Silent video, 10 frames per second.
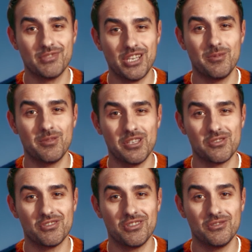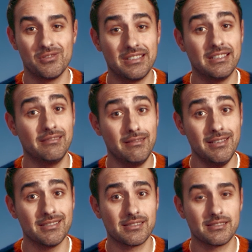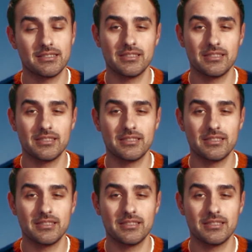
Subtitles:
Jamie Demetriou, and this